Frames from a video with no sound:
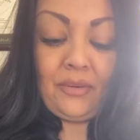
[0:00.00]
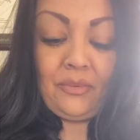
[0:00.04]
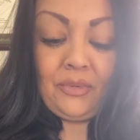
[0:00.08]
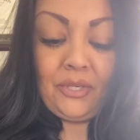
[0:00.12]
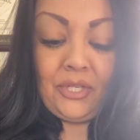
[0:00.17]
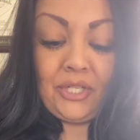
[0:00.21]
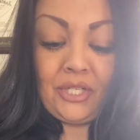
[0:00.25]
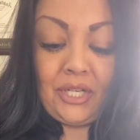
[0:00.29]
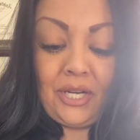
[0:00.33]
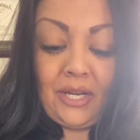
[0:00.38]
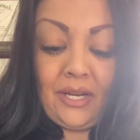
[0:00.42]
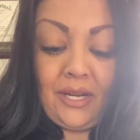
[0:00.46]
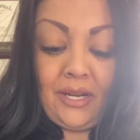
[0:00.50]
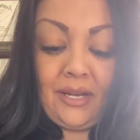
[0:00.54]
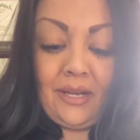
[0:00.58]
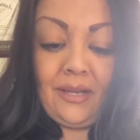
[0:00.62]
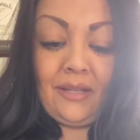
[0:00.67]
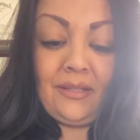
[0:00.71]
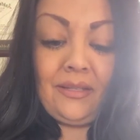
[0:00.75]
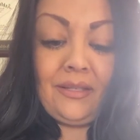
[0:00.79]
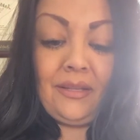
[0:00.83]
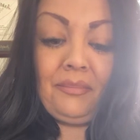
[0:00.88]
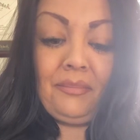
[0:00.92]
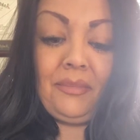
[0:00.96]
I wish I
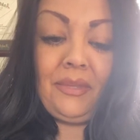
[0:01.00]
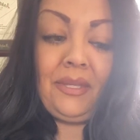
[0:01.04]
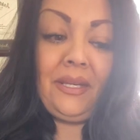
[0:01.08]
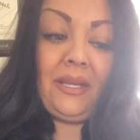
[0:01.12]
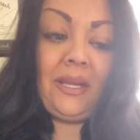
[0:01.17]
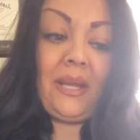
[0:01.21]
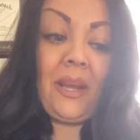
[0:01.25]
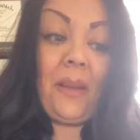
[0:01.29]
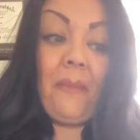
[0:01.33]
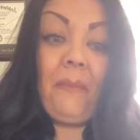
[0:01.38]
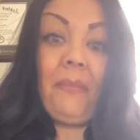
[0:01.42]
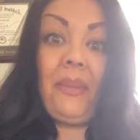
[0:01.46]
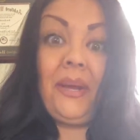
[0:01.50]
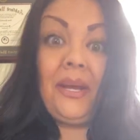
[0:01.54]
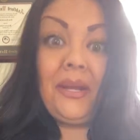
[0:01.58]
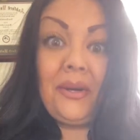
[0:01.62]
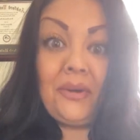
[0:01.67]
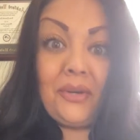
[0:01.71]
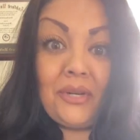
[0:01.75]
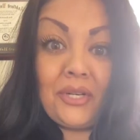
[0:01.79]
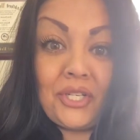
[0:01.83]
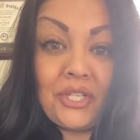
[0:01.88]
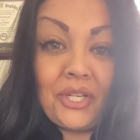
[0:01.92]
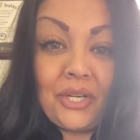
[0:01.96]
had something
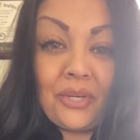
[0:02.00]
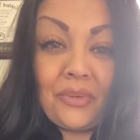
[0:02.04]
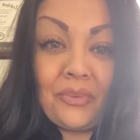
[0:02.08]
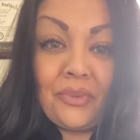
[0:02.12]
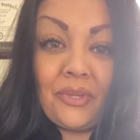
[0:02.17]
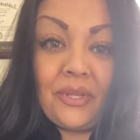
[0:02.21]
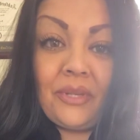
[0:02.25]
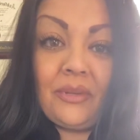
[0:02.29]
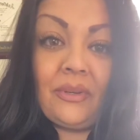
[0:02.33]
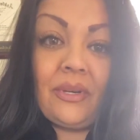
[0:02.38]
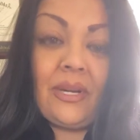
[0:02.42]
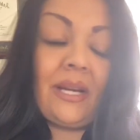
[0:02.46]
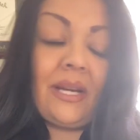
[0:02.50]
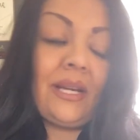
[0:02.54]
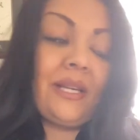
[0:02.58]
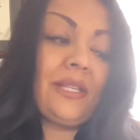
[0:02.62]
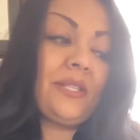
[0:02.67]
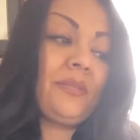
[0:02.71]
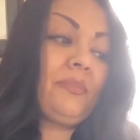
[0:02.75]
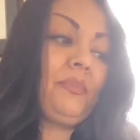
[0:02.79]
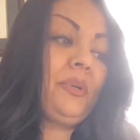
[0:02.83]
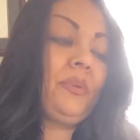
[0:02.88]
better to share with you guys.